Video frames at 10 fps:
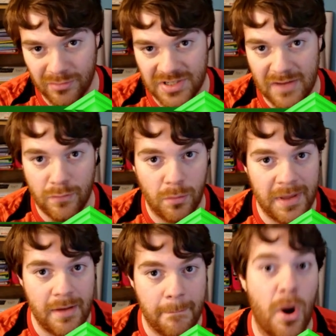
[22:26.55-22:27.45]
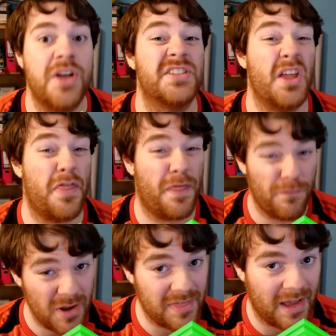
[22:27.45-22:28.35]
receive will be minus
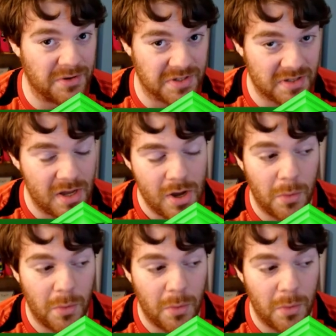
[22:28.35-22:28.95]
3000,